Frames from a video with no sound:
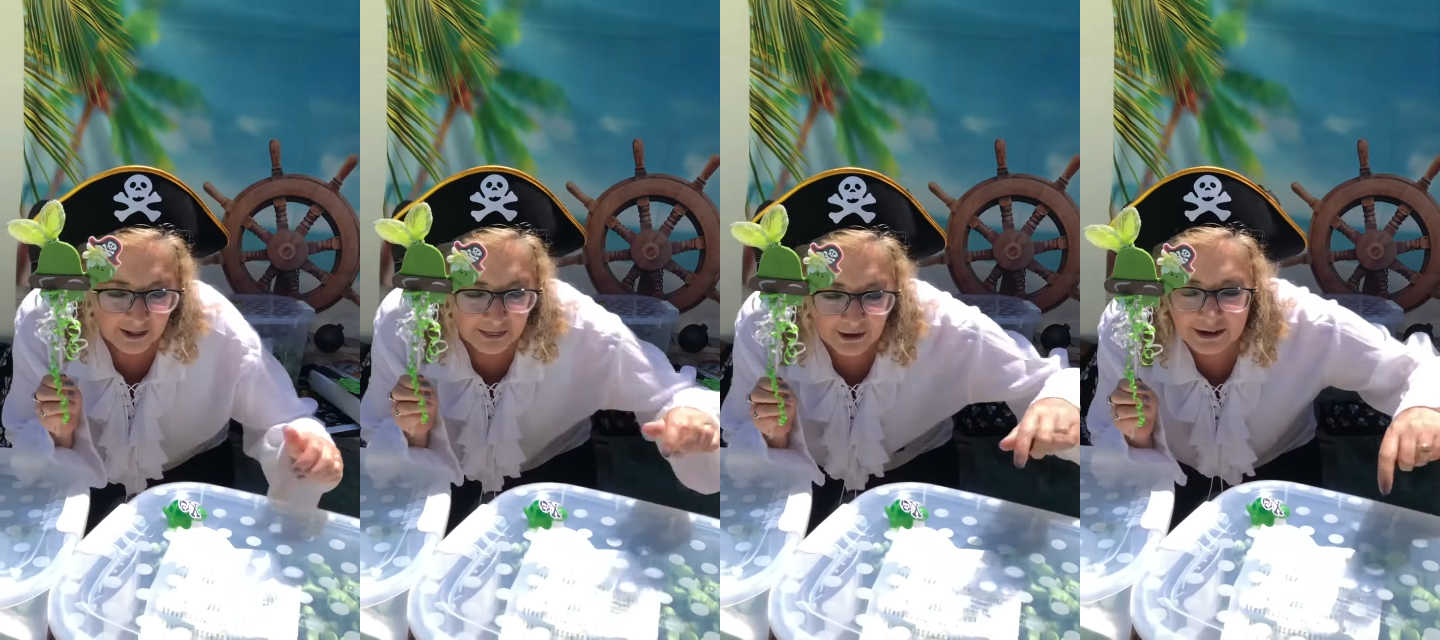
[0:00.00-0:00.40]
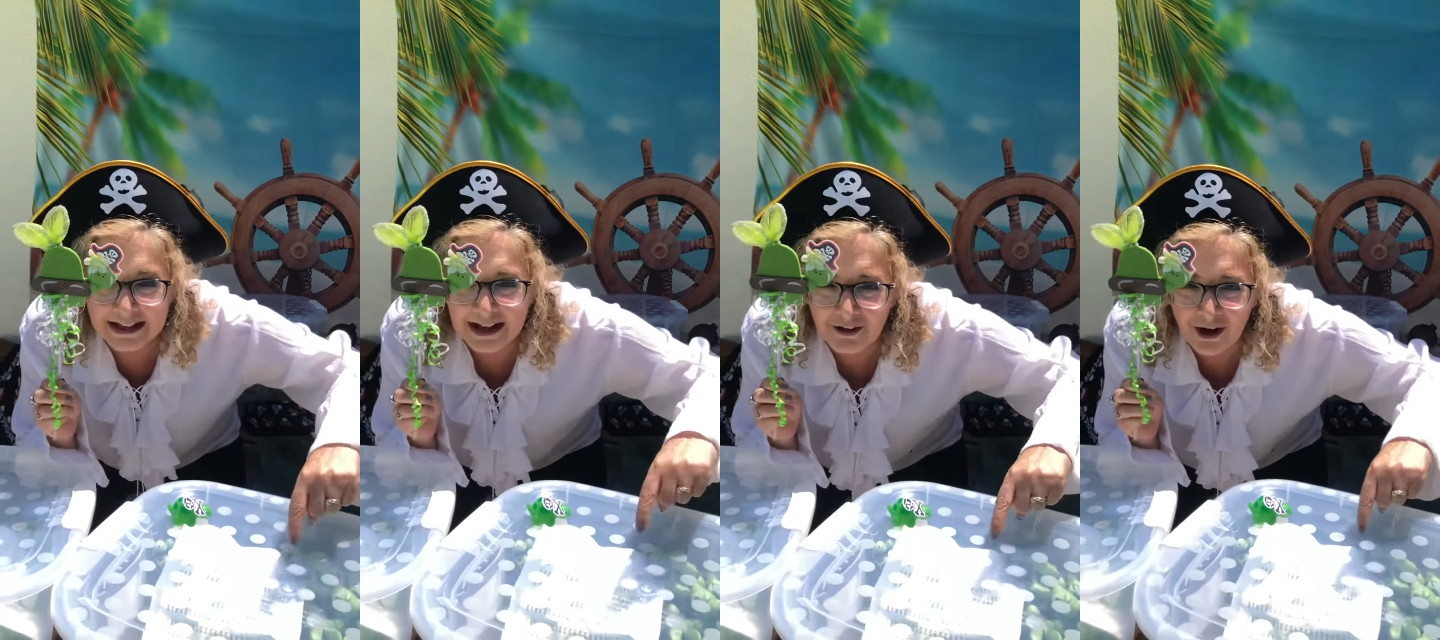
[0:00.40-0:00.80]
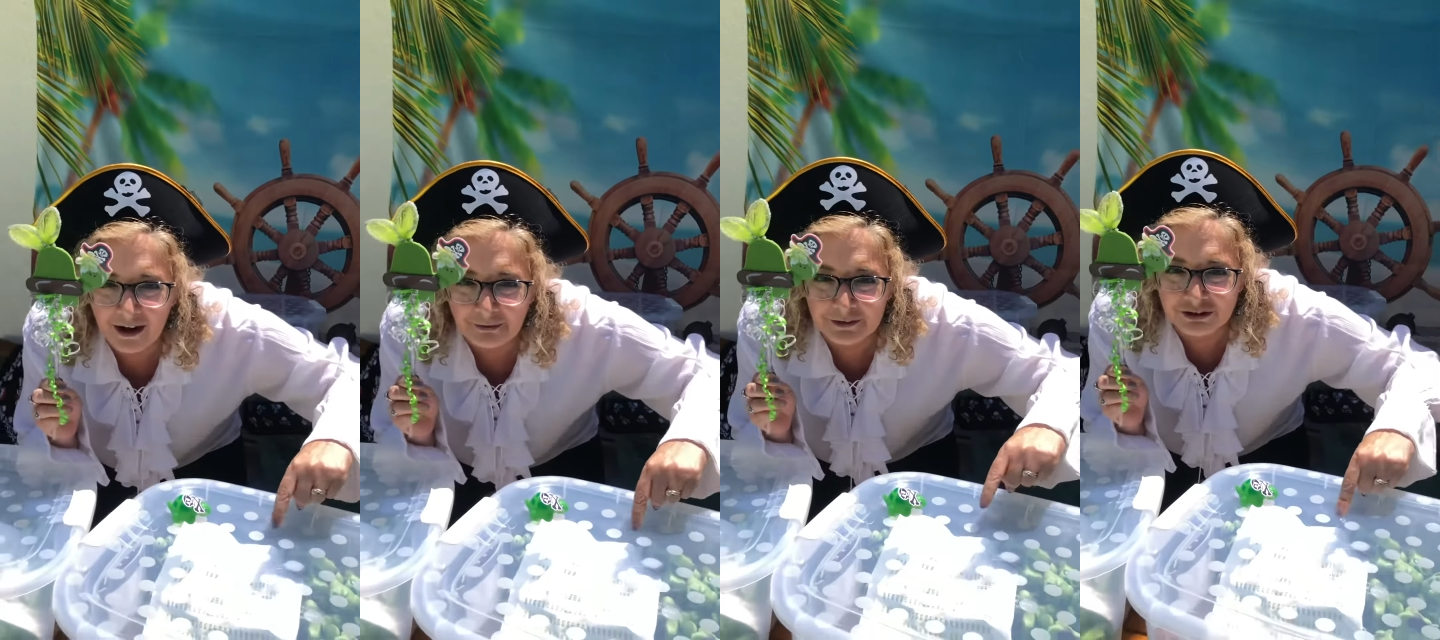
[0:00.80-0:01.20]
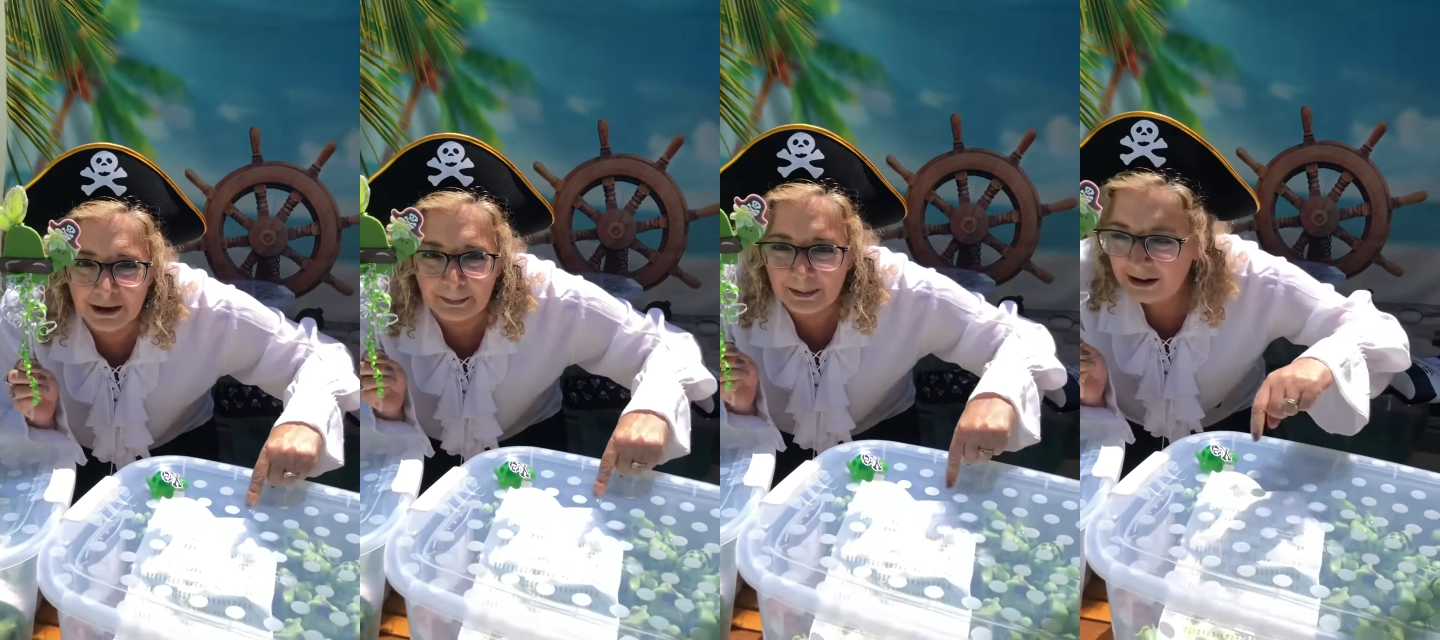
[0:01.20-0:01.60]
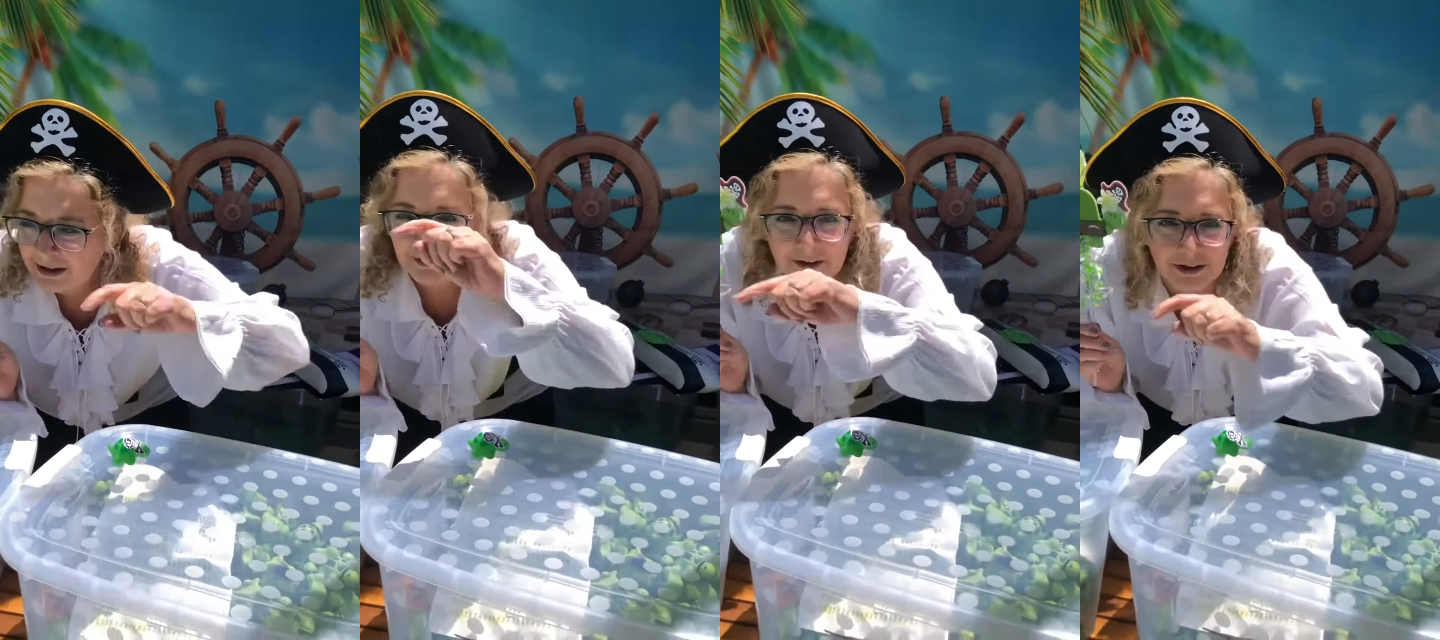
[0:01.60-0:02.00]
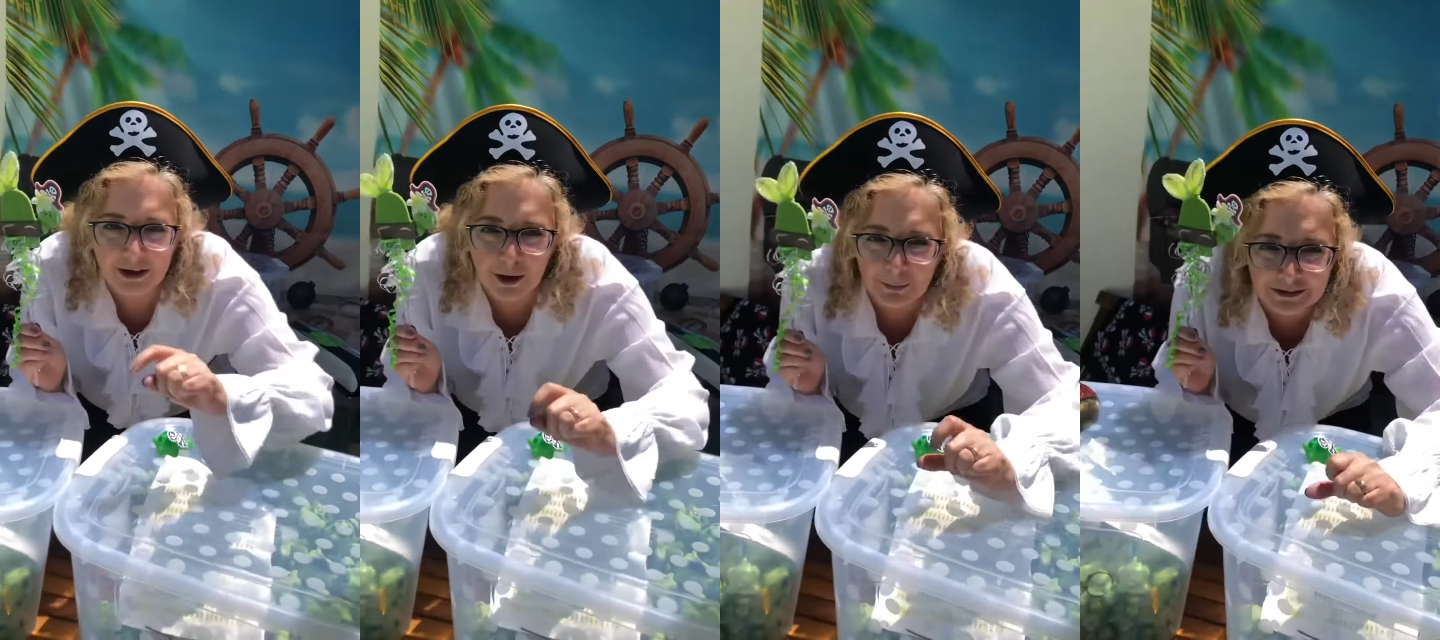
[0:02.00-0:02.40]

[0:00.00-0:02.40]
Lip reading: they're going to get off the ship, they're going to go